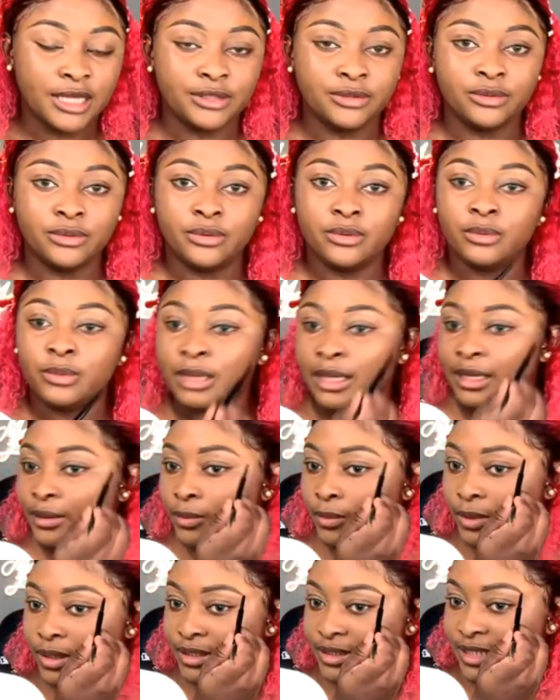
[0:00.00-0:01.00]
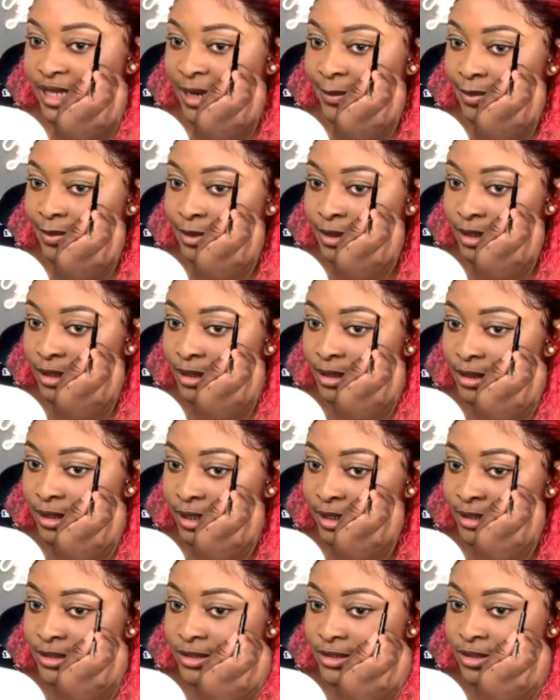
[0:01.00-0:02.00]
I know like what is happening,
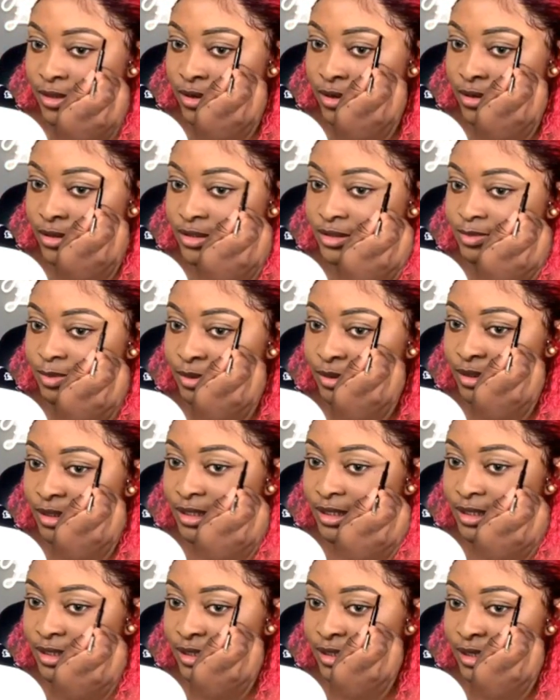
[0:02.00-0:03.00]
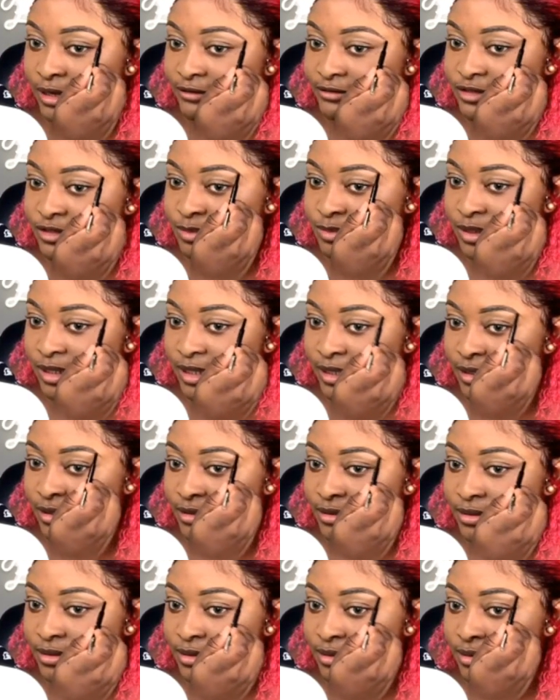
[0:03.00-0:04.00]
like songs, but lately I've just been
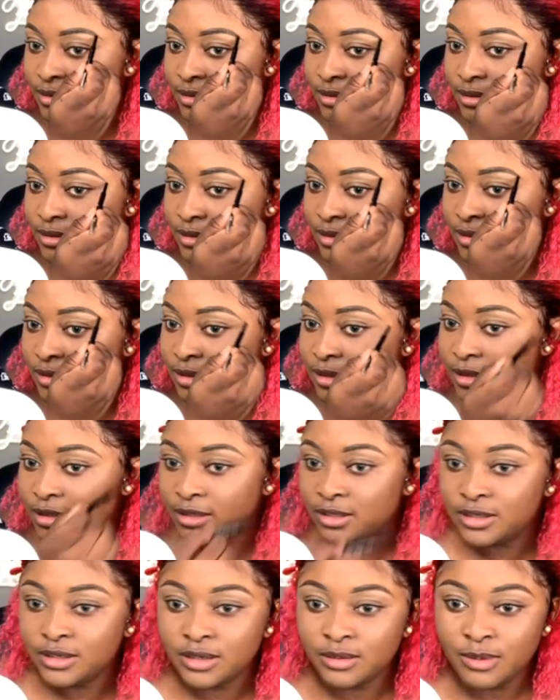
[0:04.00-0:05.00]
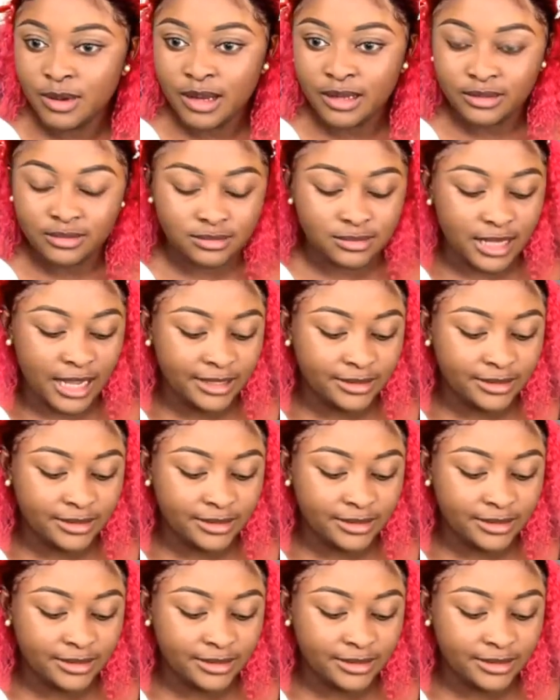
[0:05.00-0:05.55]
like, you know what?